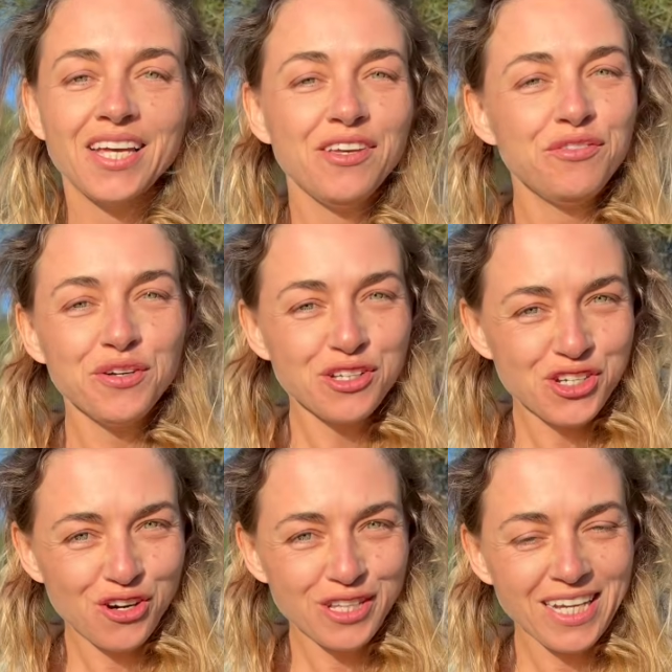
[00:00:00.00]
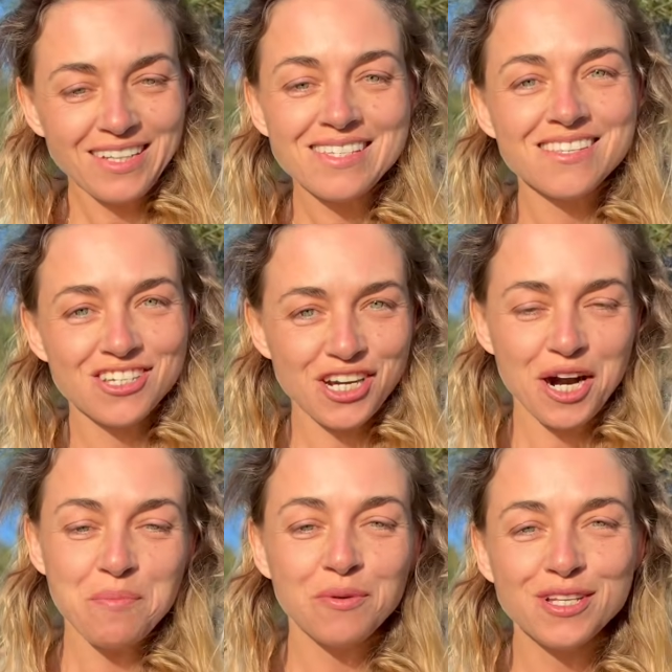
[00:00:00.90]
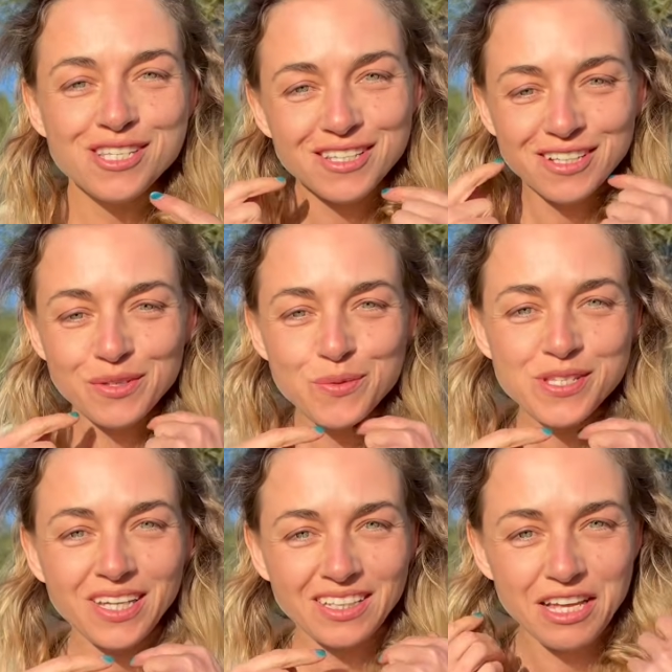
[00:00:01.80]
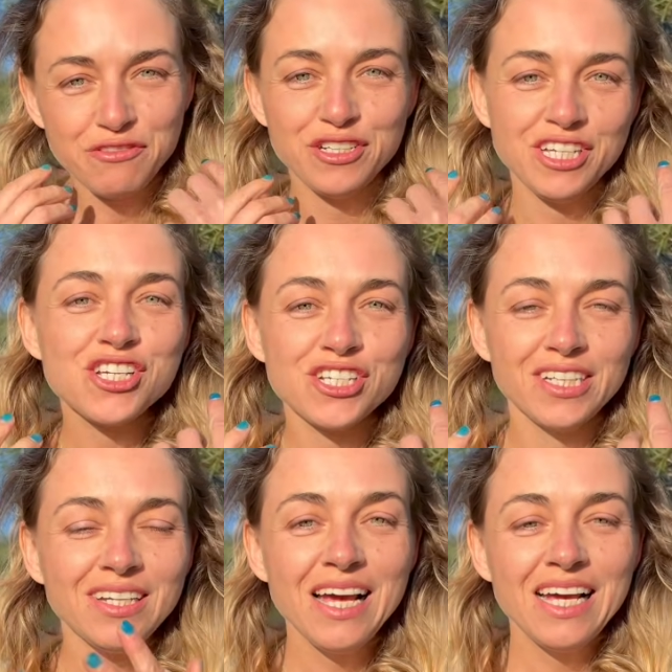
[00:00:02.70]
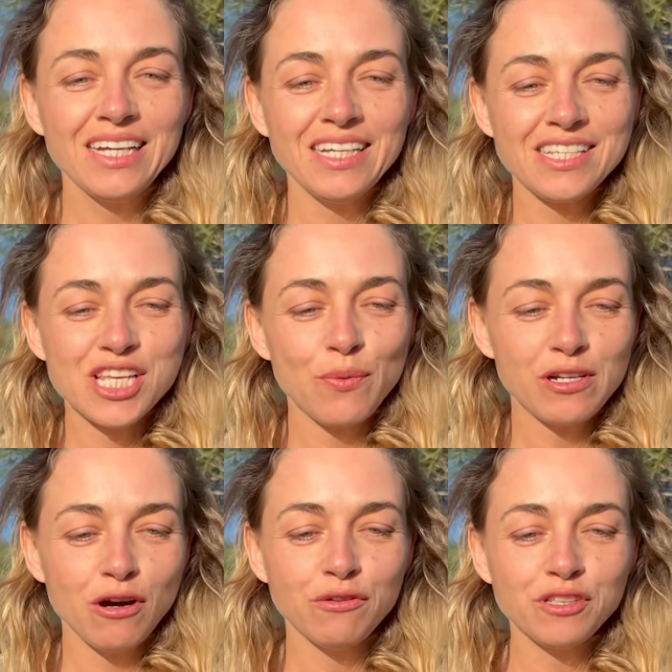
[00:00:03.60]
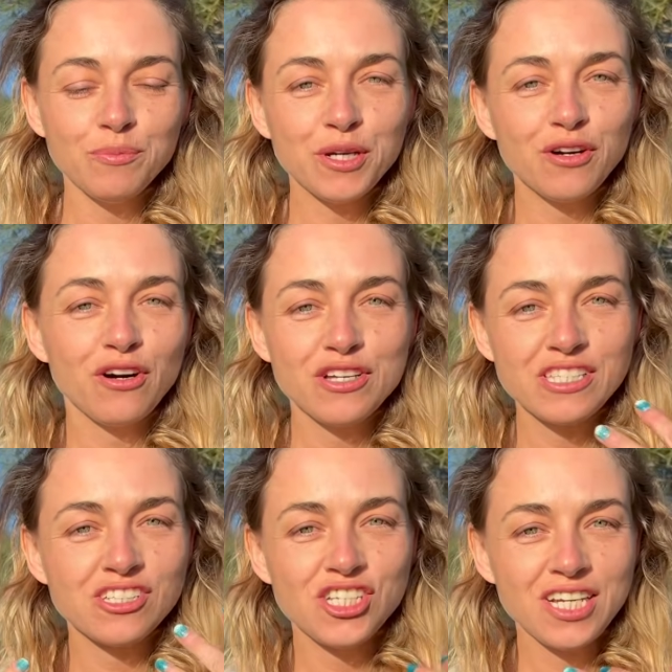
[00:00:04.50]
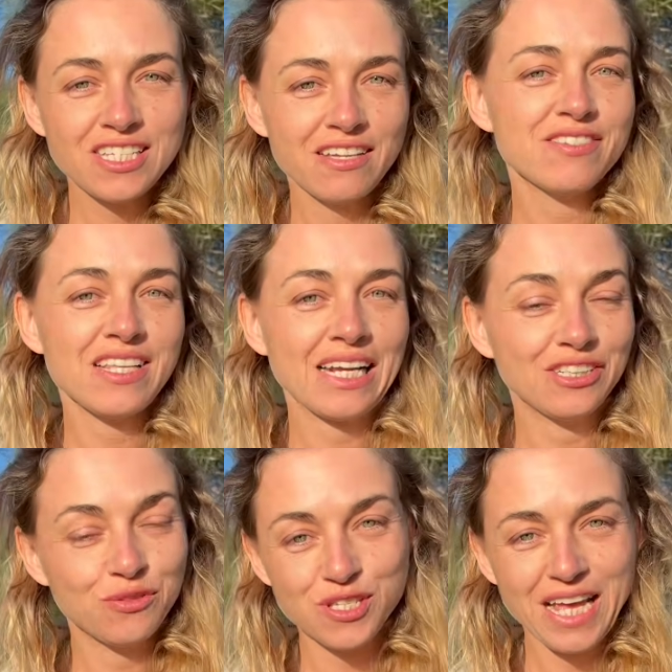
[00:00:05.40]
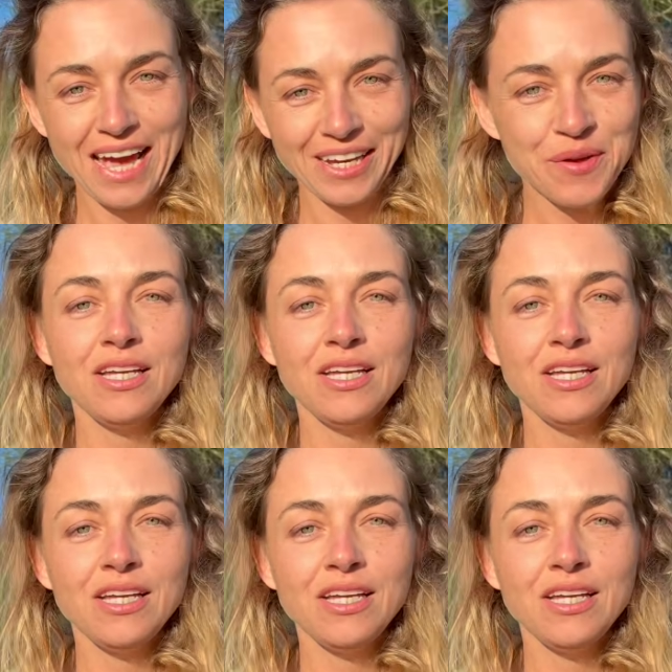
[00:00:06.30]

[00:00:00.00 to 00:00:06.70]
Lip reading: If your jawline isn't sharp or it's losing definition, it's quite often because the cheeks have started to sag.